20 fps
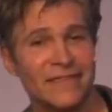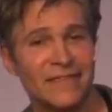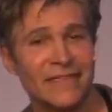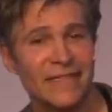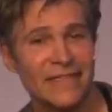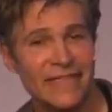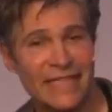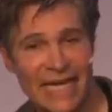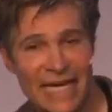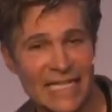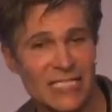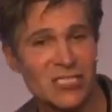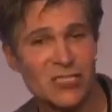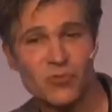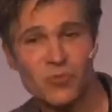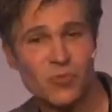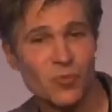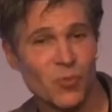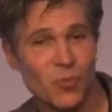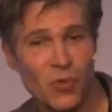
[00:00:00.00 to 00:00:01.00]
and
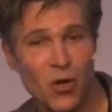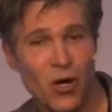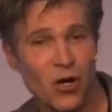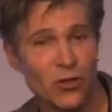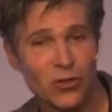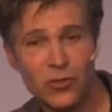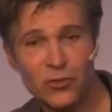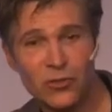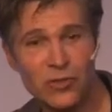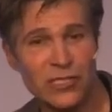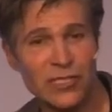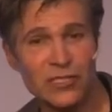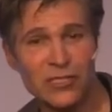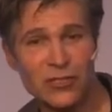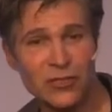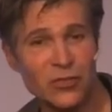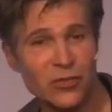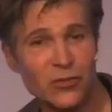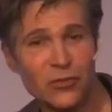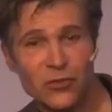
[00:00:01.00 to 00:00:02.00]
that's all you need to
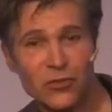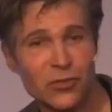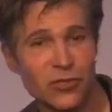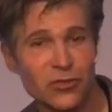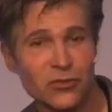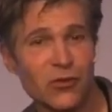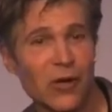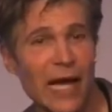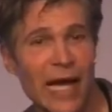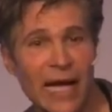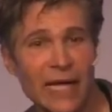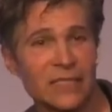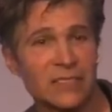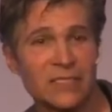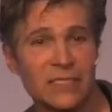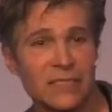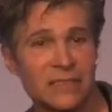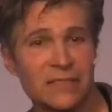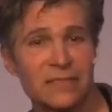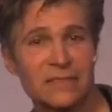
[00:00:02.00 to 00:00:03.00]
do to
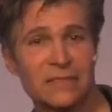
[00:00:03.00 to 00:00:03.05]
attract?